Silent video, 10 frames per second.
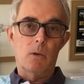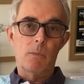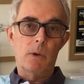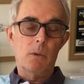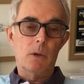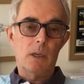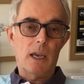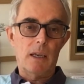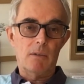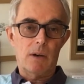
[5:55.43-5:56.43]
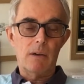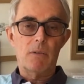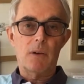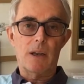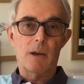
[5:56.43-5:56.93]
and we were getting very
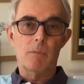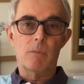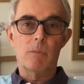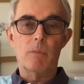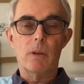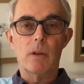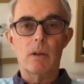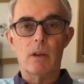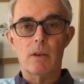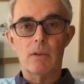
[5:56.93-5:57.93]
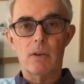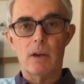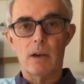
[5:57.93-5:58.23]
fed up, and